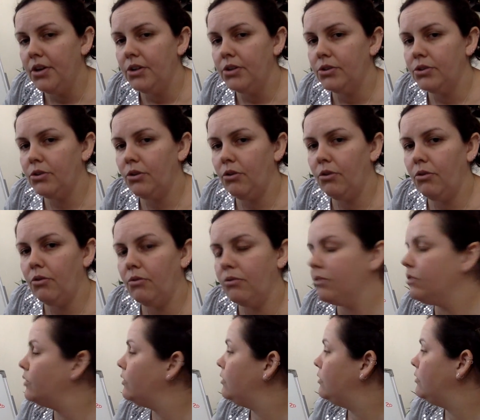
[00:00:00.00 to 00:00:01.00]
So
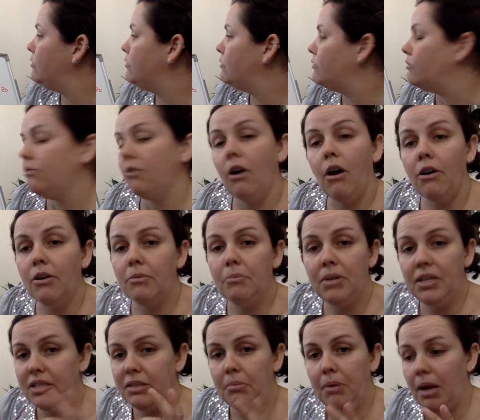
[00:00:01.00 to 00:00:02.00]
on a
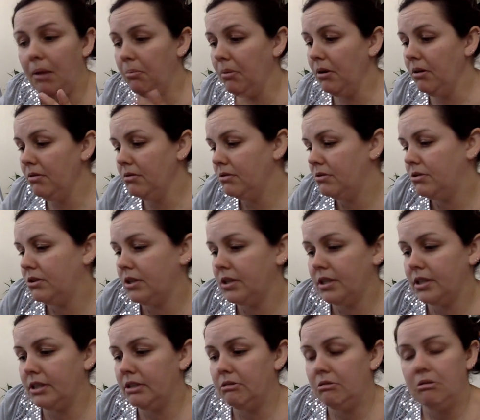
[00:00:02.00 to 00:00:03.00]
piece of paper,
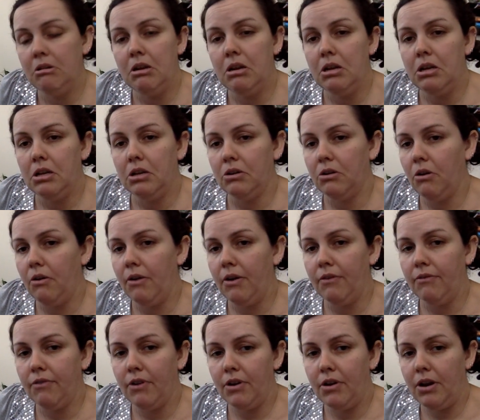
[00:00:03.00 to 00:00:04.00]
just going
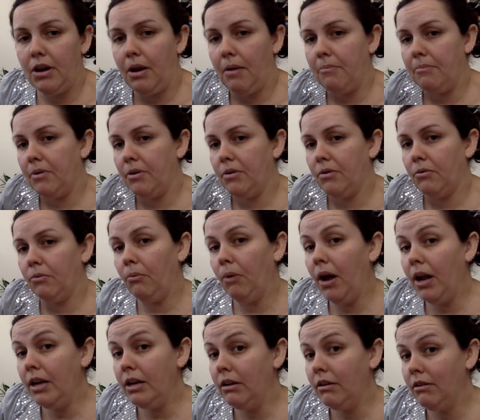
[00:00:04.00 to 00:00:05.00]
for number
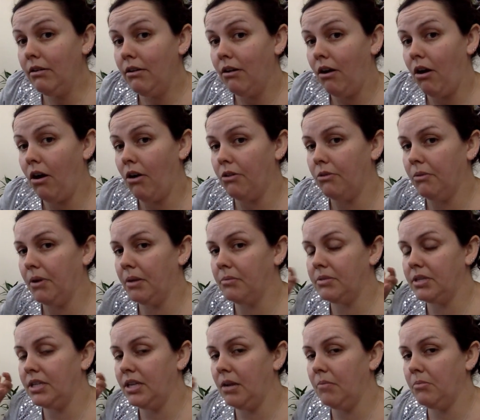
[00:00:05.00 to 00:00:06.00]
1 all the way up
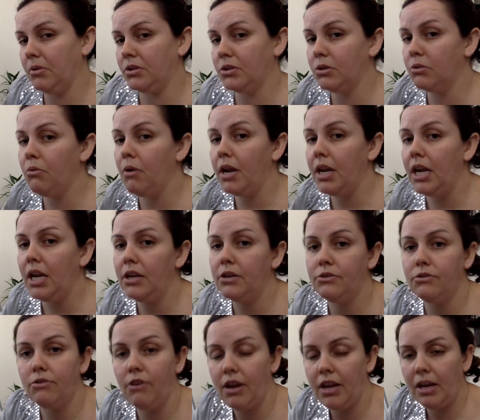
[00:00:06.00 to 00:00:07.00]
to number 20 and
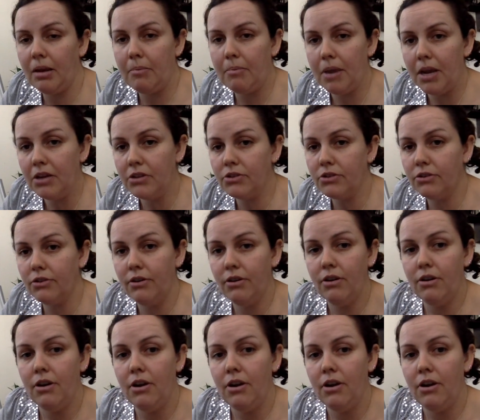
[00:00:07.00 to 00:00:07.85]
drawing a picture